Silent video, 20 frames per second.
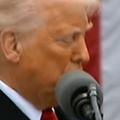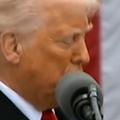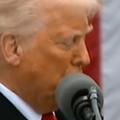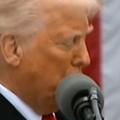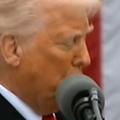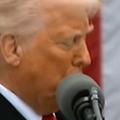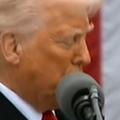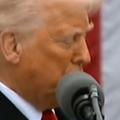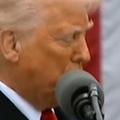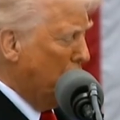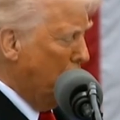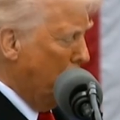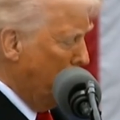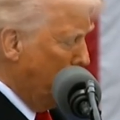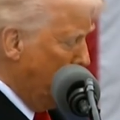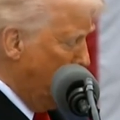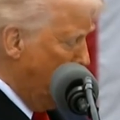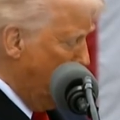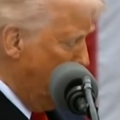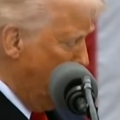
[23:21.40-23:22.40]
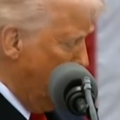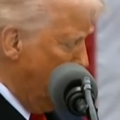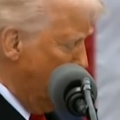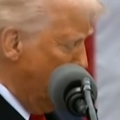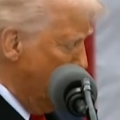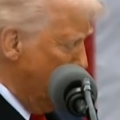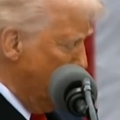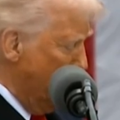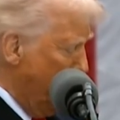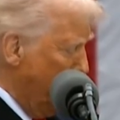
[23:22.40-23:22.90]
see what's going on.
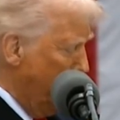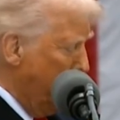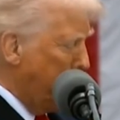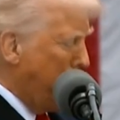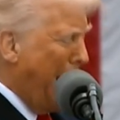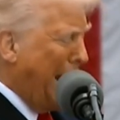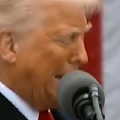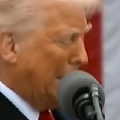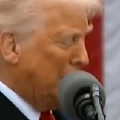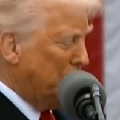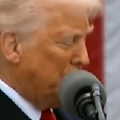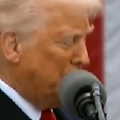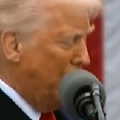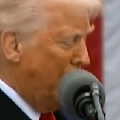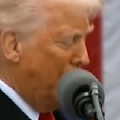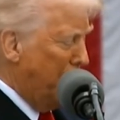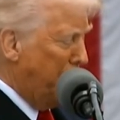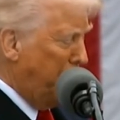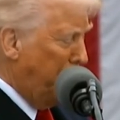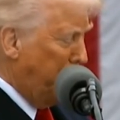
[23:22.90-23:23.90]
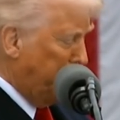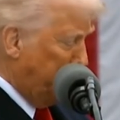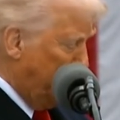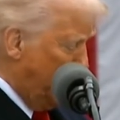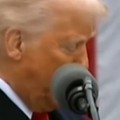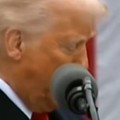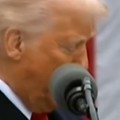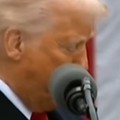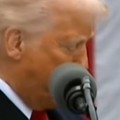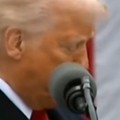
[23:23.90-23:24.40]
Pakistan,
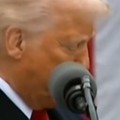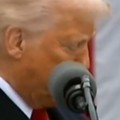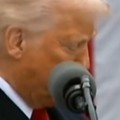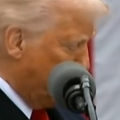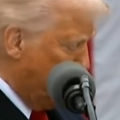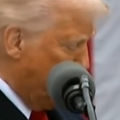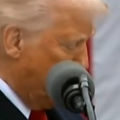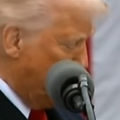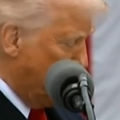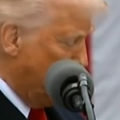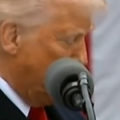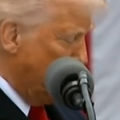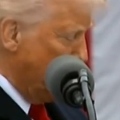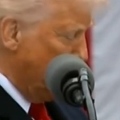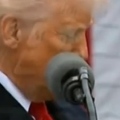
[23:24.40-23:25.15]
58%.